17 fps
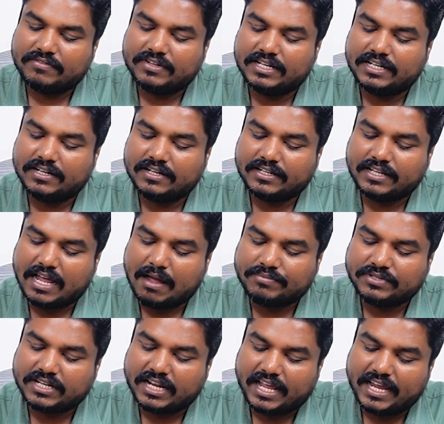will
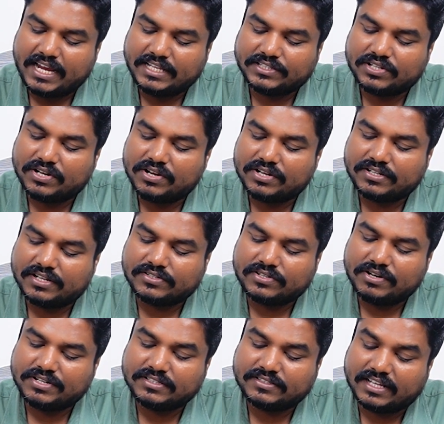capture high
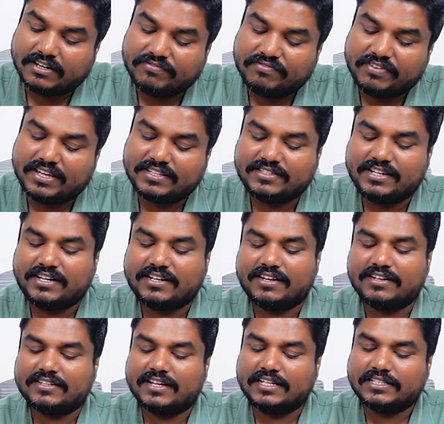resolution surface
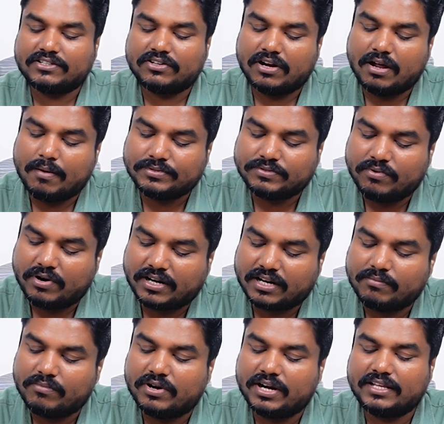details as crops,
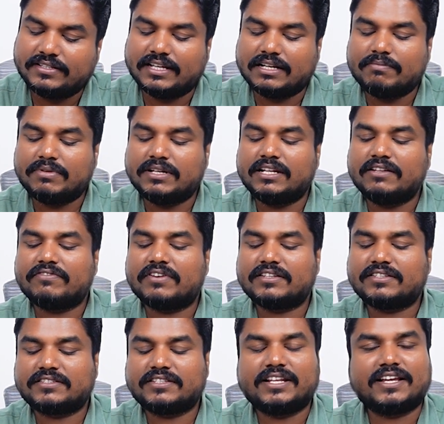water bodies, urban
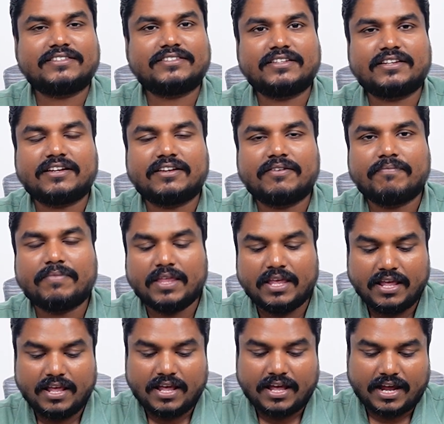infrastructure, etc.
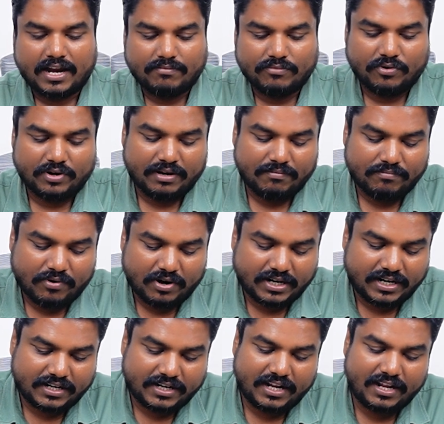And more
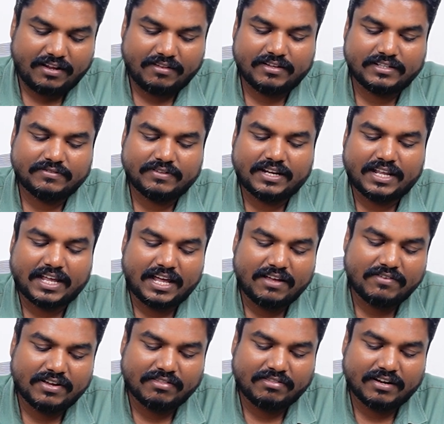importantly, this will
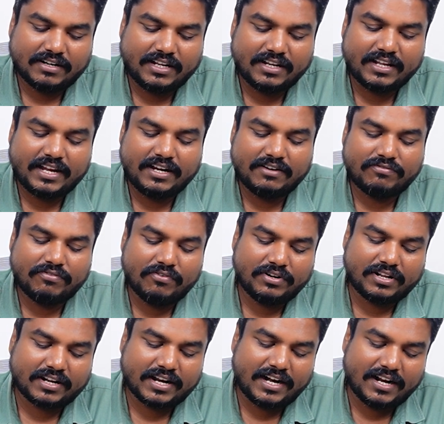have a
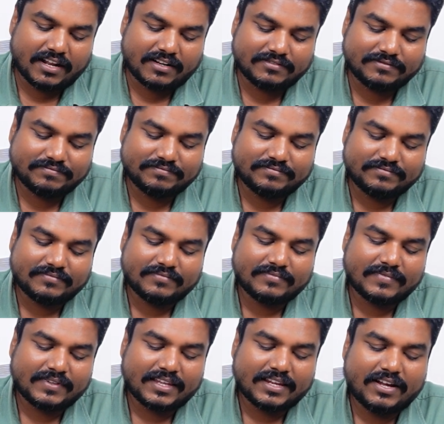39-foot radar.
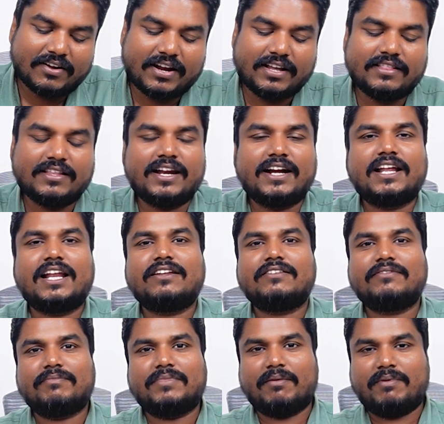Okay, the radar,
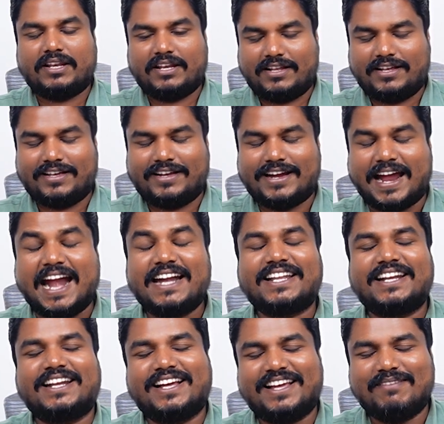
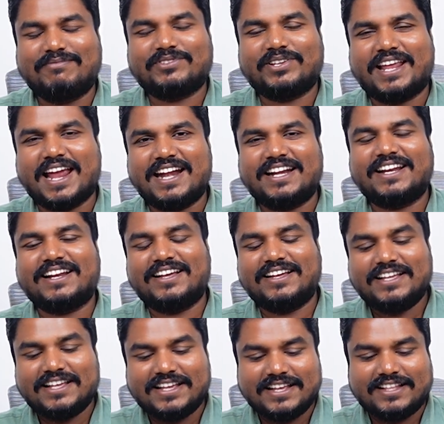
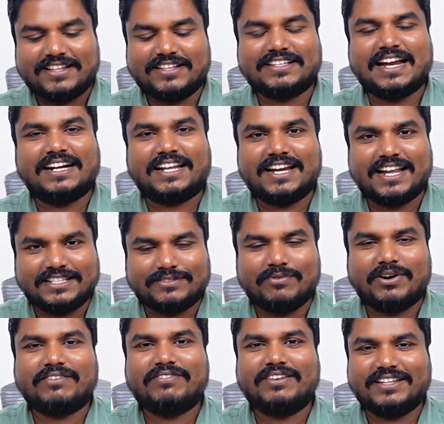antenna. This antenna is
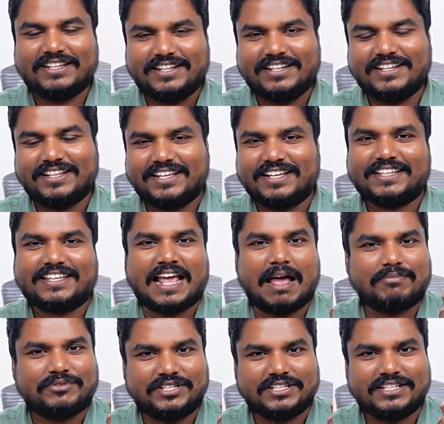what will
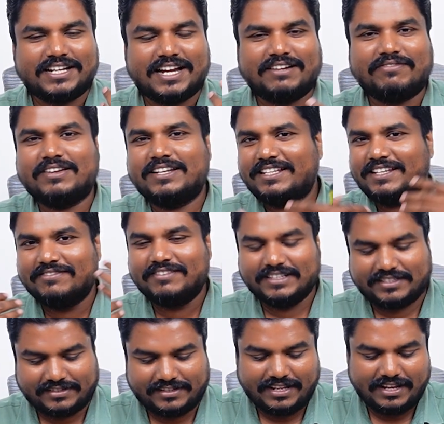capture and will give
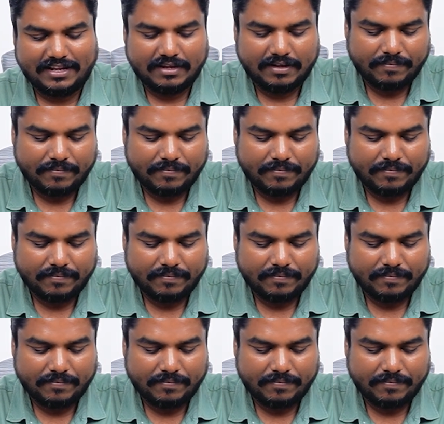us the